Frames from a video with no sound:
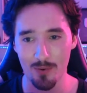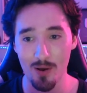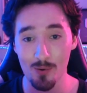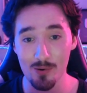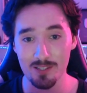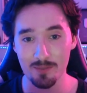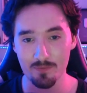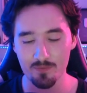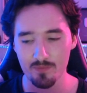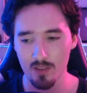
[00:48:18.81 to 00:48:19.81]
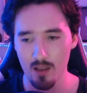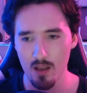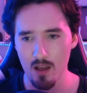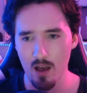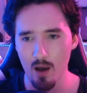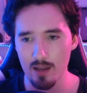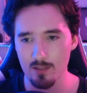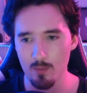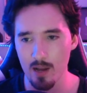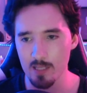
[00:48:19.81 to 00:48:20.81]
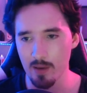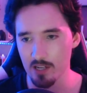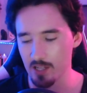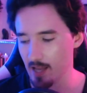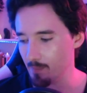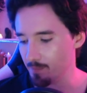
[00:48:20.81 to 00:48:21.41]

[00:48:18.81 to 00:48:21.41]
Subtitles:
Well, awesome. This reminds me, actually.